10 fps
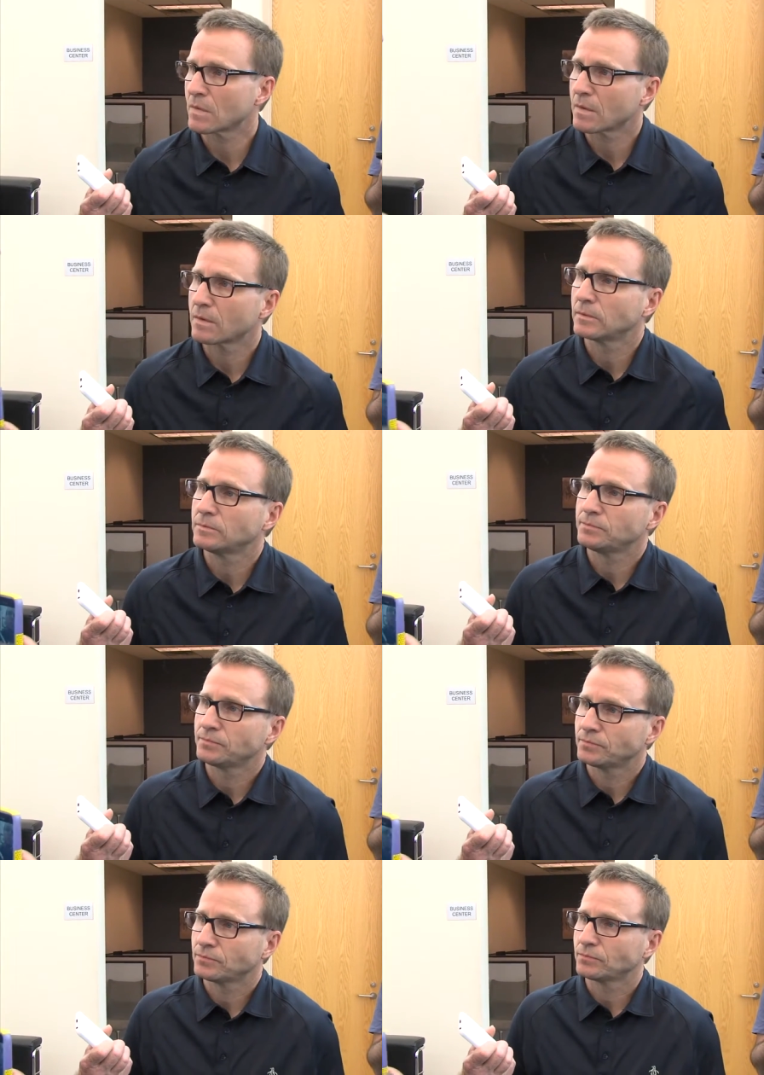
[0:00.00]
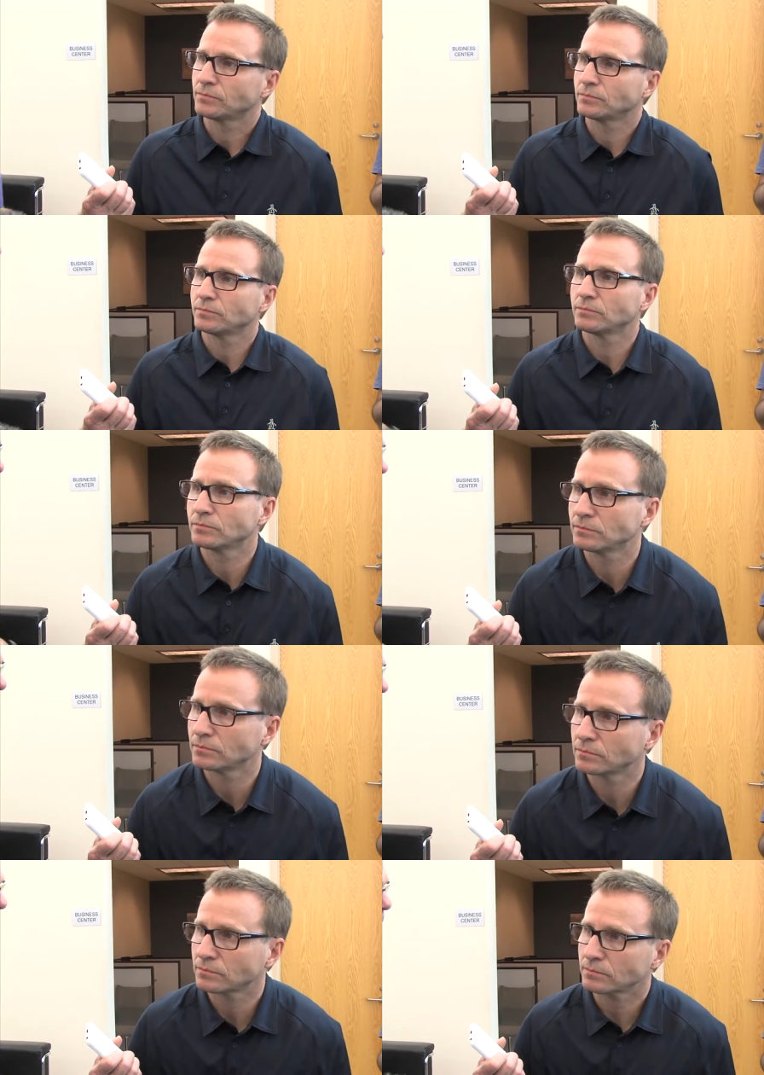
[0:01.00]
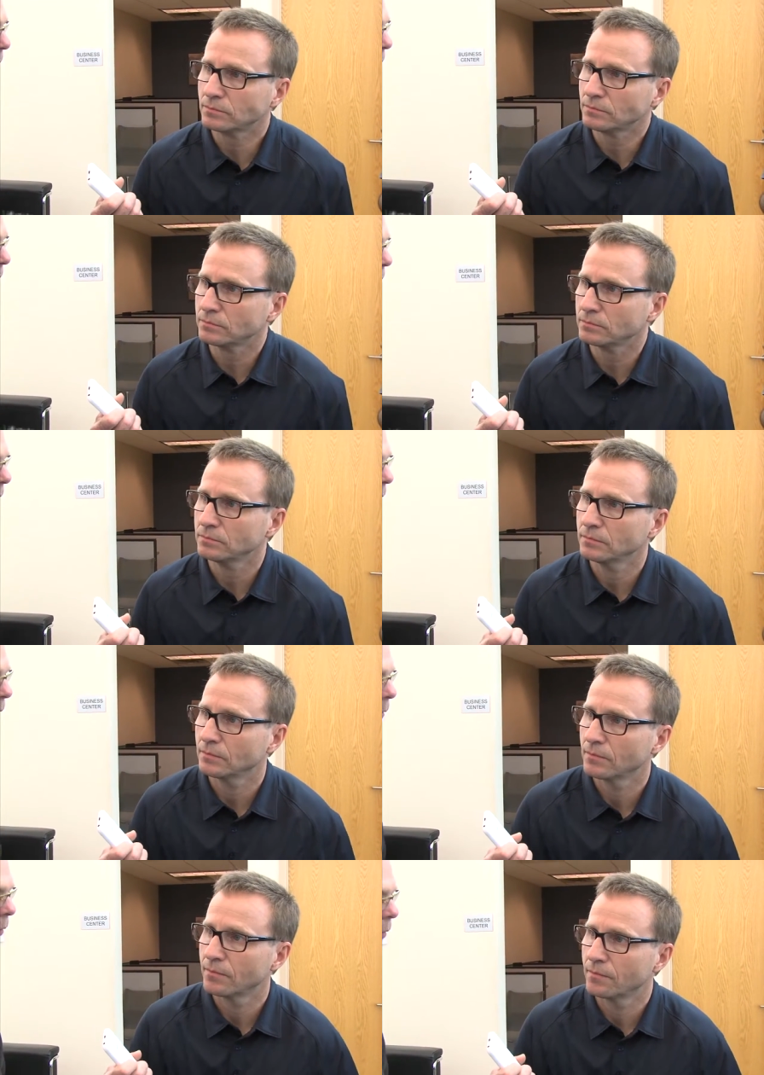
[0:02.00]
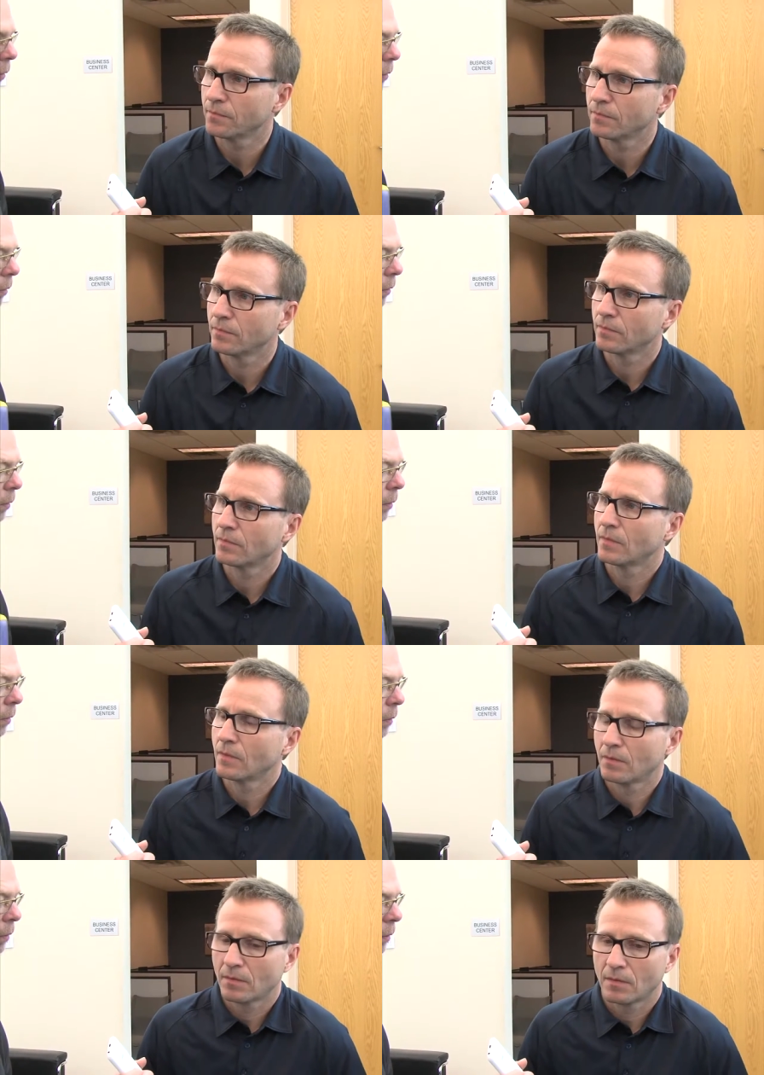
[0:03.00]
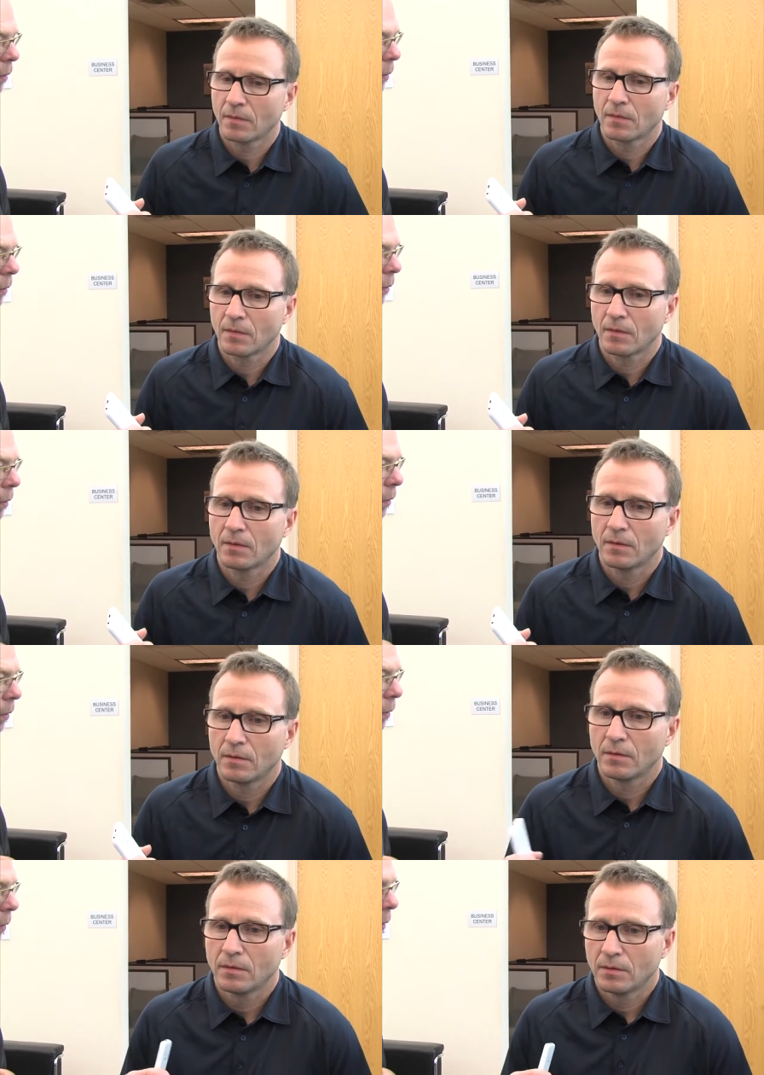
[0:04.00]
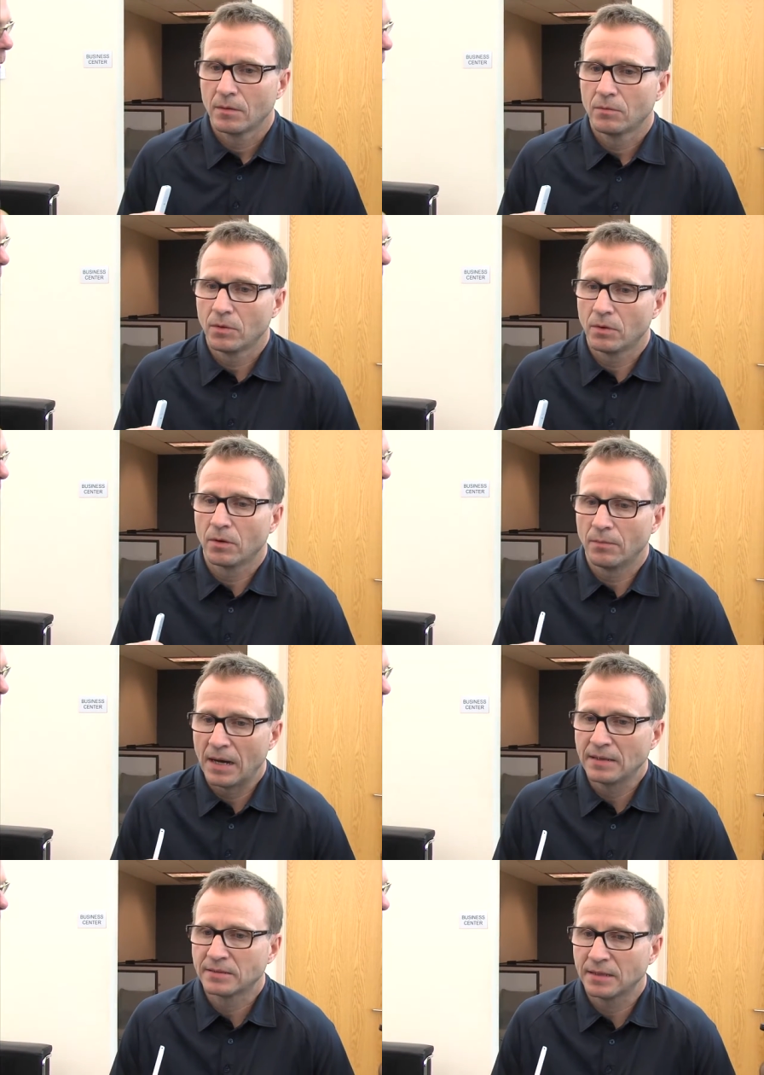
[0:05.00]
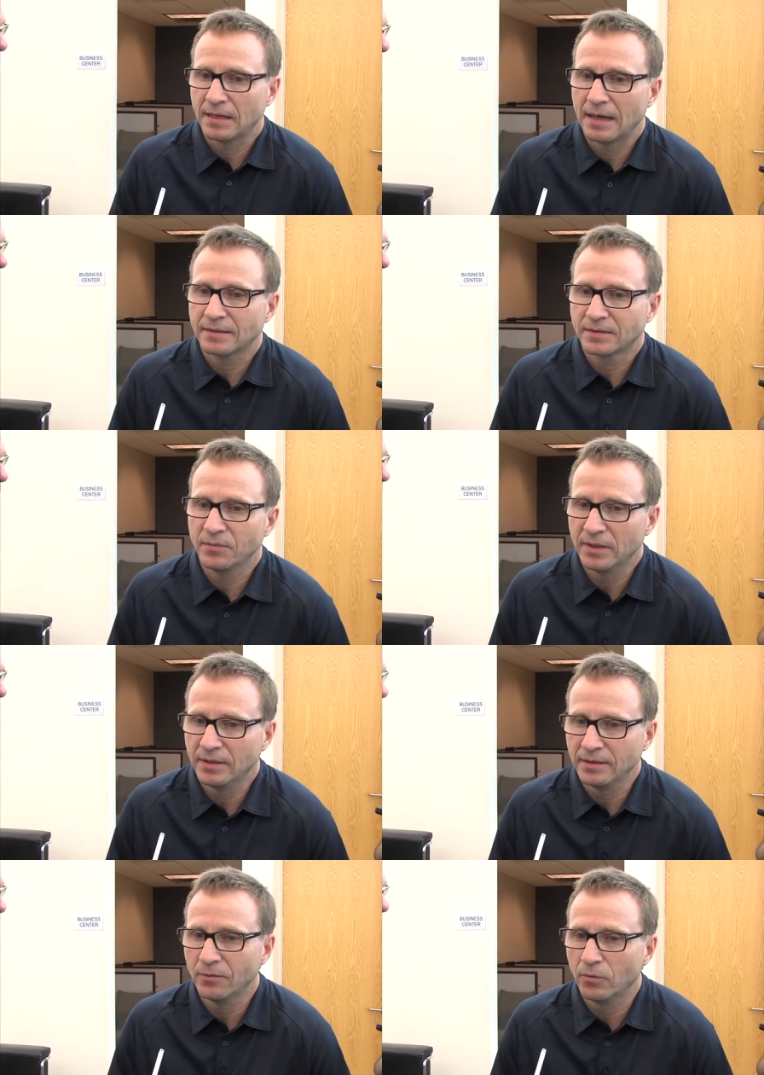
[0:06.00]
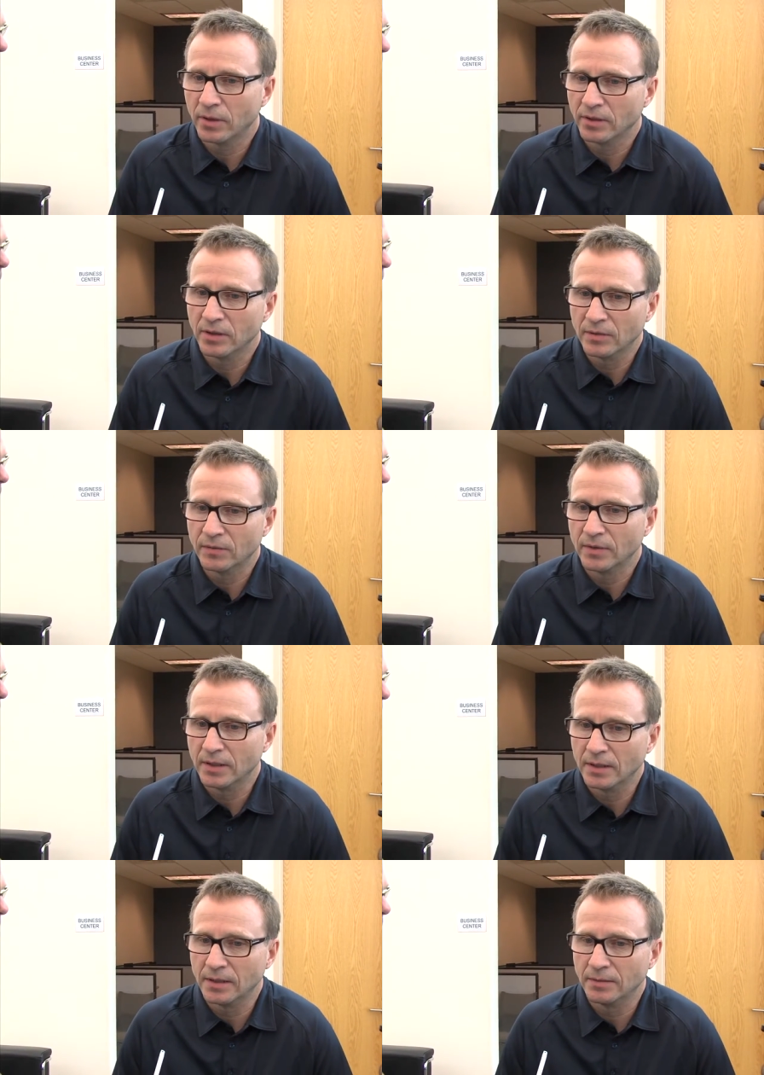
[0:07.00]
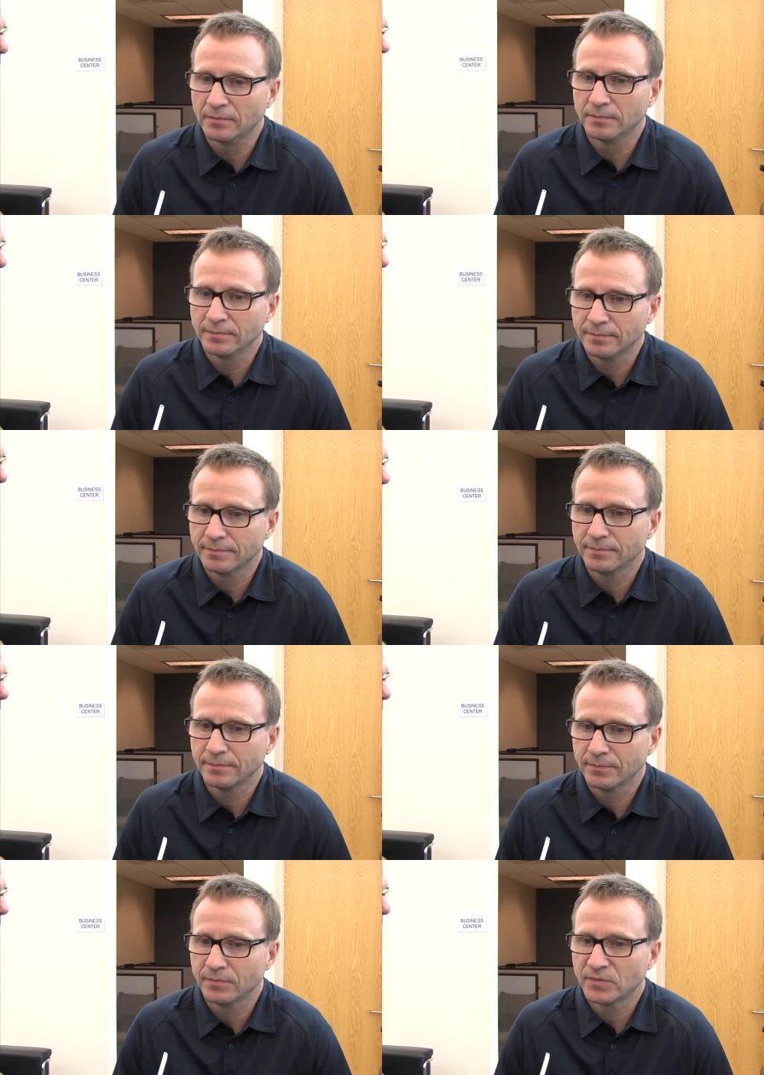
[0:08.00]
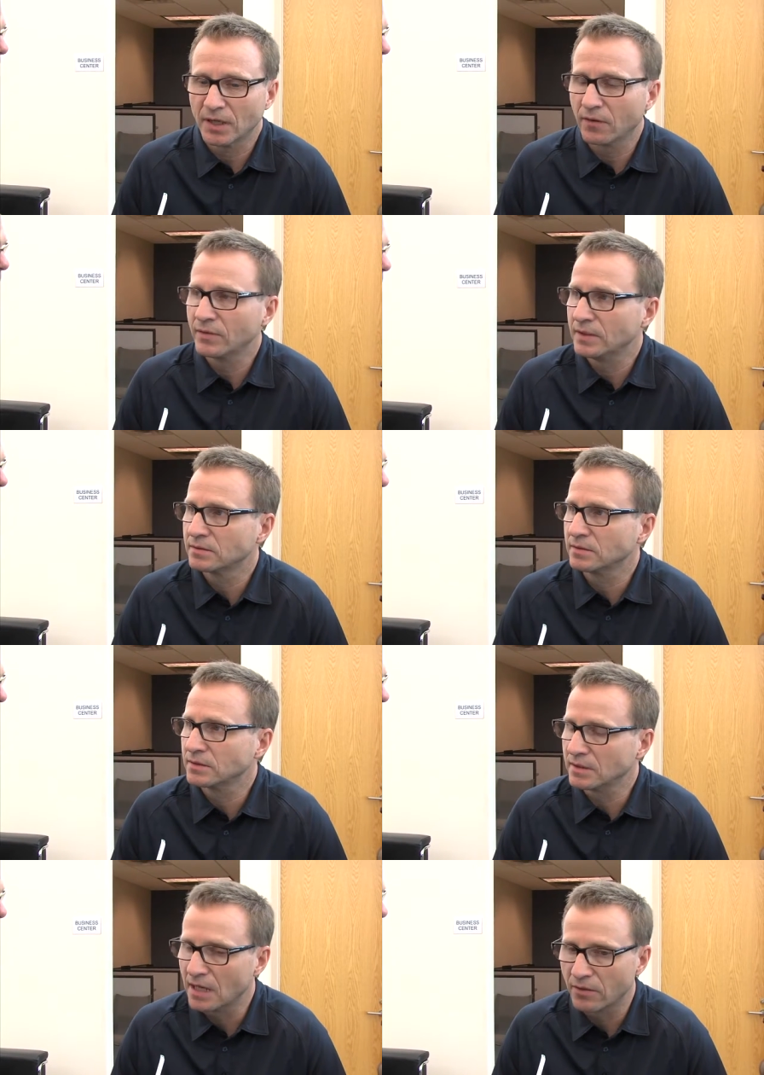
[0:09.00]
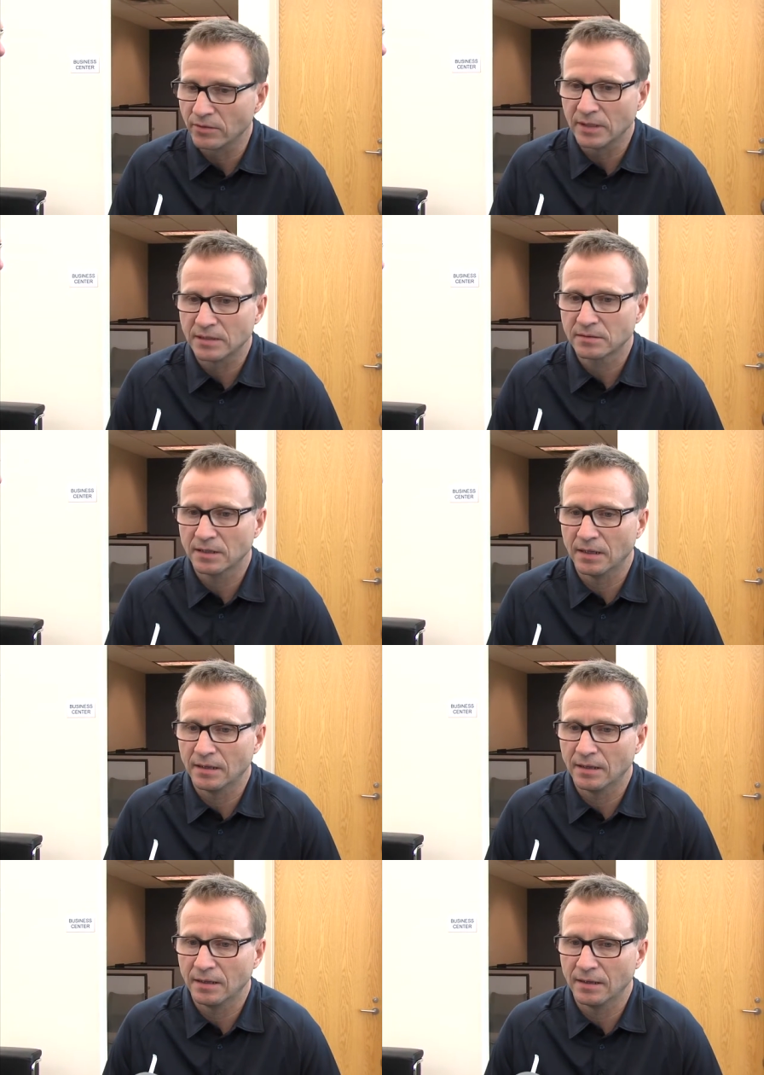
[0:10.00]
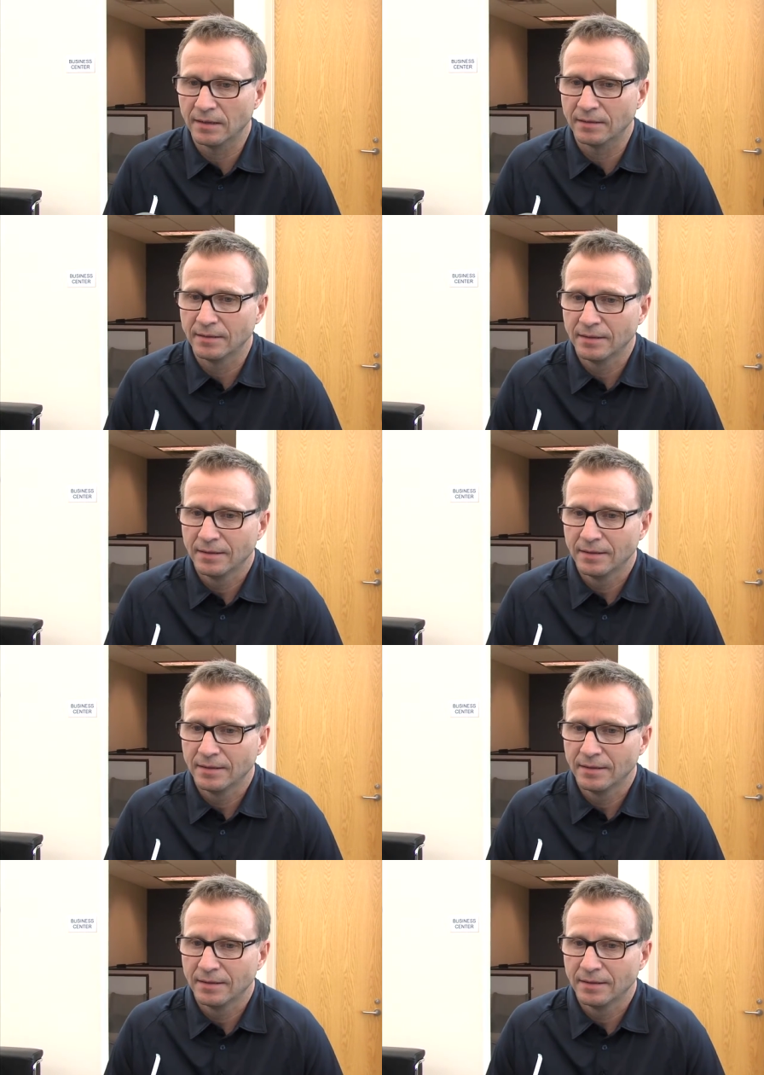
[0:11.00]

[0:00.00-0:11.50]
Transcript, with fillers: in Los Angeles, just what does the mentality of the team need to be? What do you want to see out of them? Well, our mindset has to be one of um, toughness and togetherness, and, and